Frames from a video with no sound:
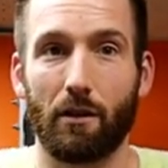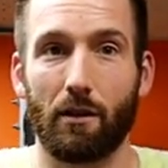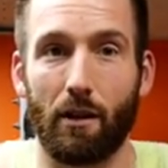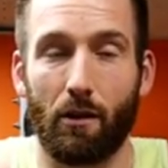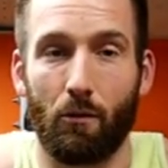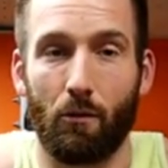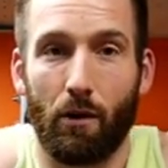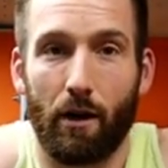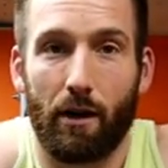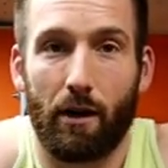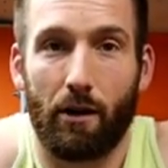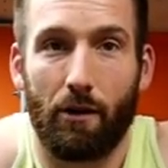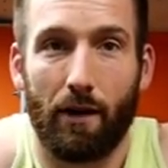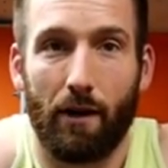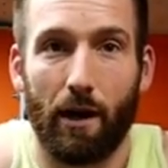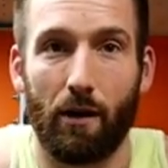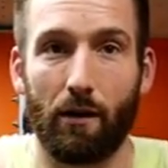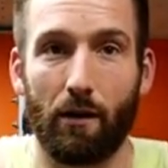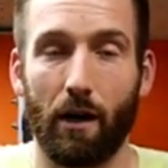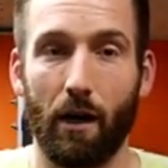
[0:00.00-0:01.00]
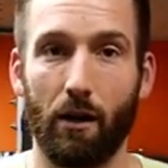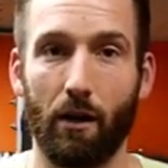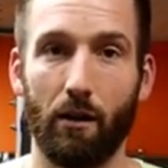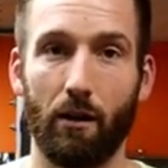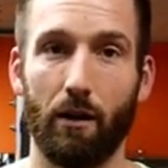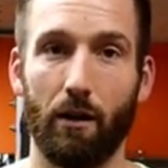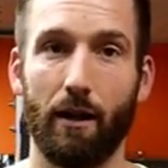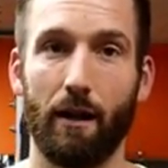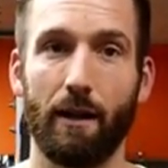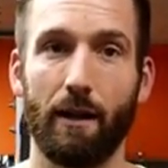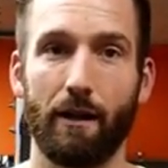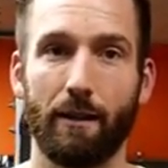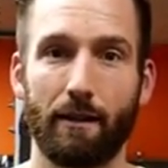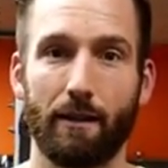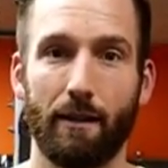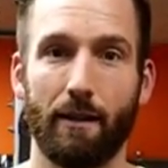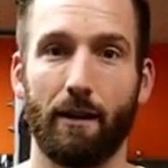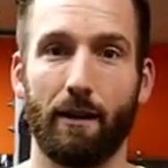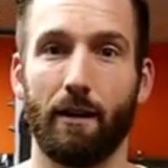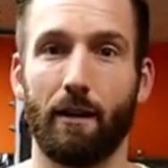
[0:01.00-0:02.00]
You're not using your shoulders or your
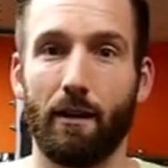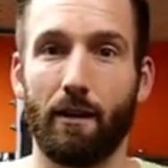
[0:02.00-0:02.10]
arms.